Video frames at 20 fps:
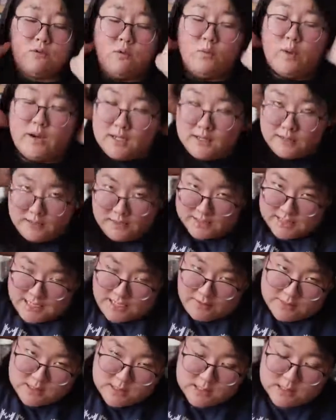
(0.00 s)
you want to lean
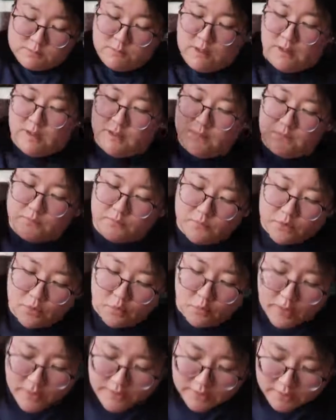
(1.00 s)
down and smell it
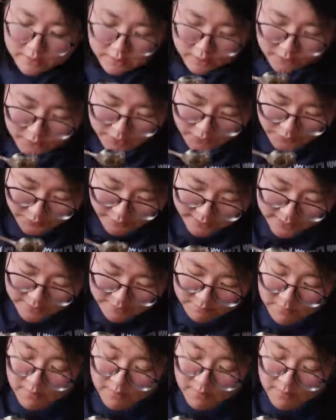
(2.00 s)
while you're doing it,